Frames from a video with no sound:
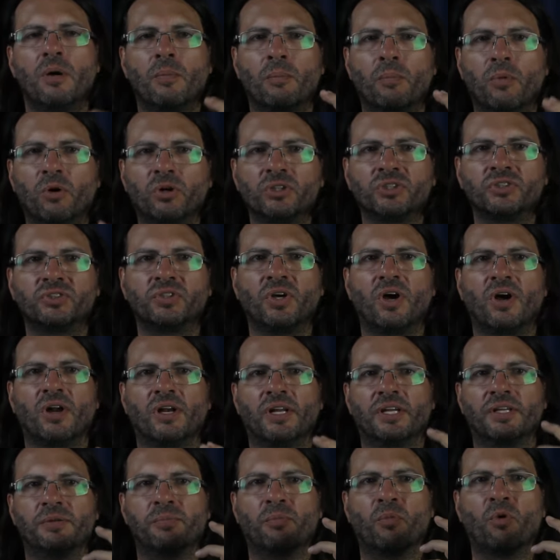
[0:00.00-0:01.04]
More
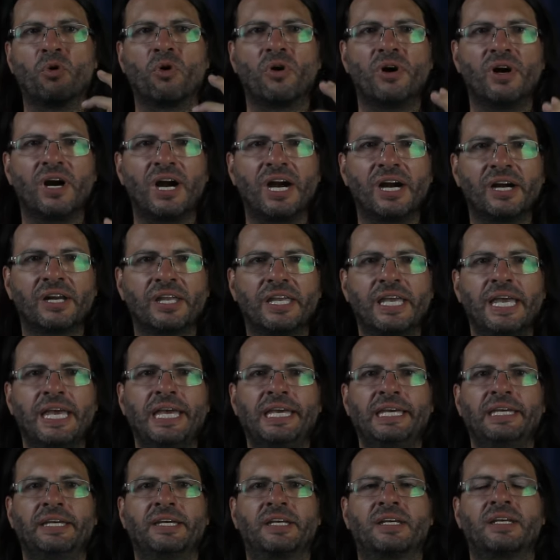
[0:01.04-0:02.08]
solid, more
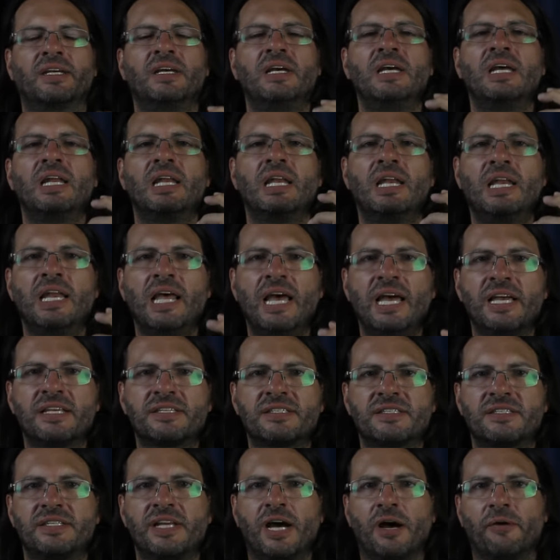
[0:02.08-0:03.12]
archaic,
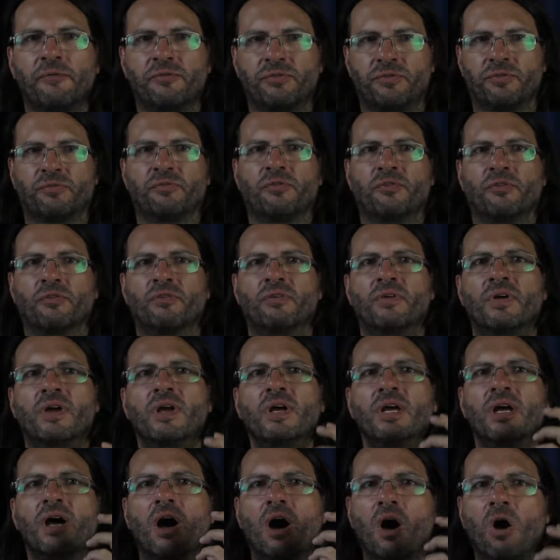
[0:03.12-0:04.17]
less doubtful,
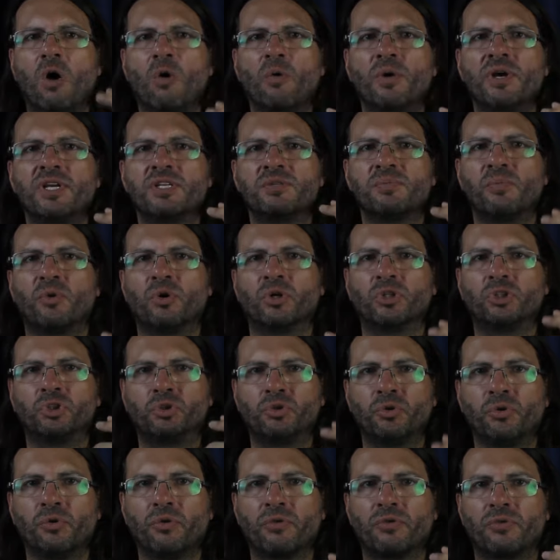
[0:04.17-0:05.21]
always more
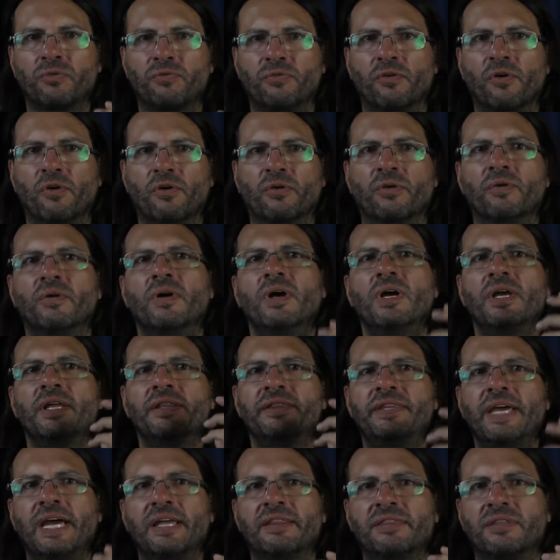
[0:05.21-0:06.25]
truthful
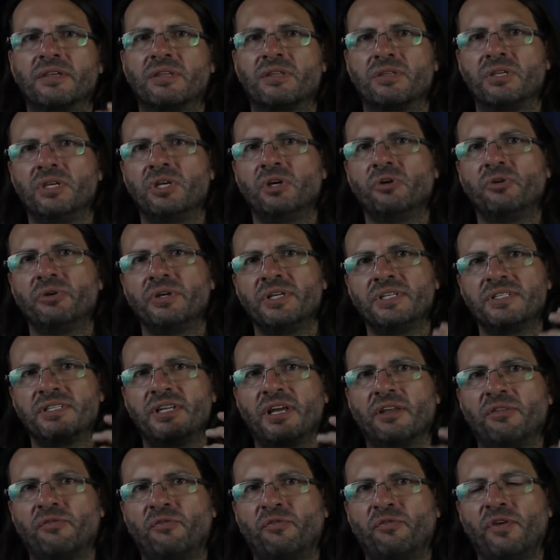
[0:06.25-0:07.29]
than the theories
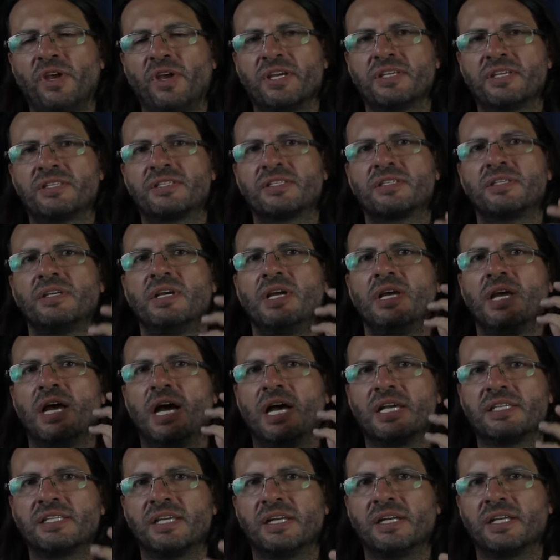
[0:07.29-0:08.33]
that fix
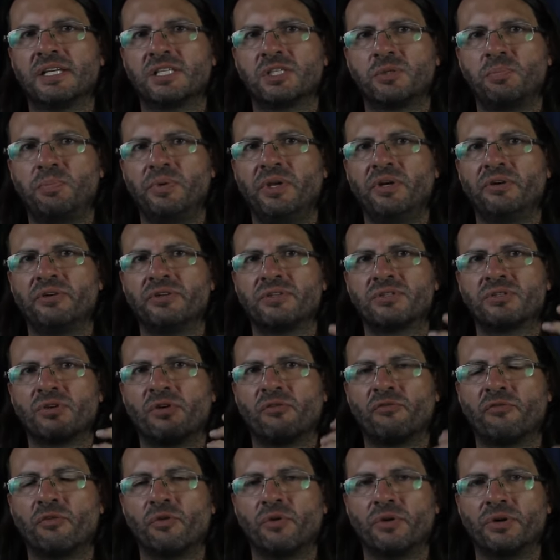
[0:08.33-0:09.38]
as an experience
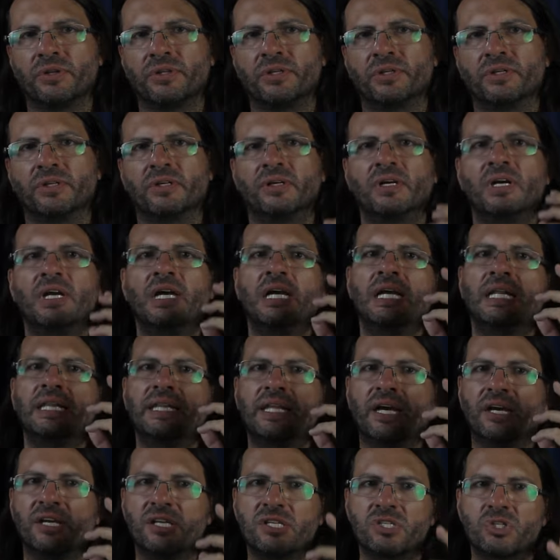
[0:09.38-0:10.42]
of order
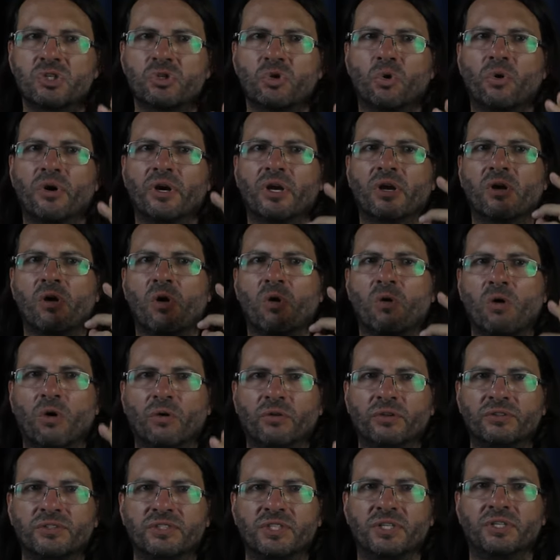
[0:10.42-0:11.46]
the historical
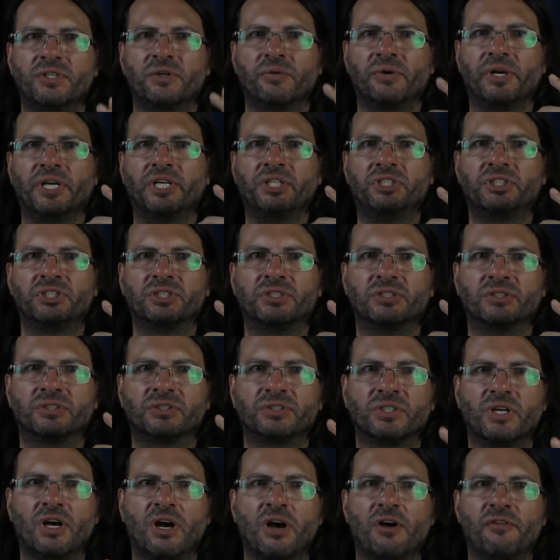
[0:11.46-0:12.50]

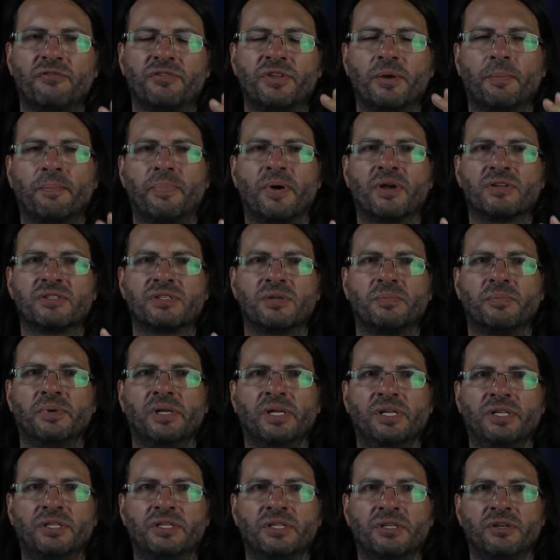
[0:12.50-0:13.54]
considerations of the
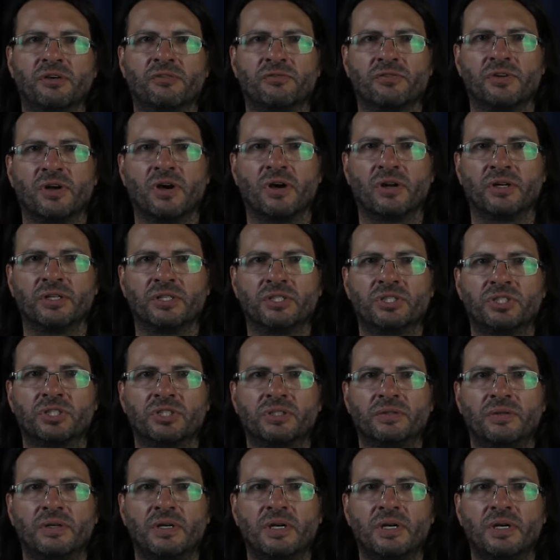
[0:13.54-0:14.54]
possibility of knowledge.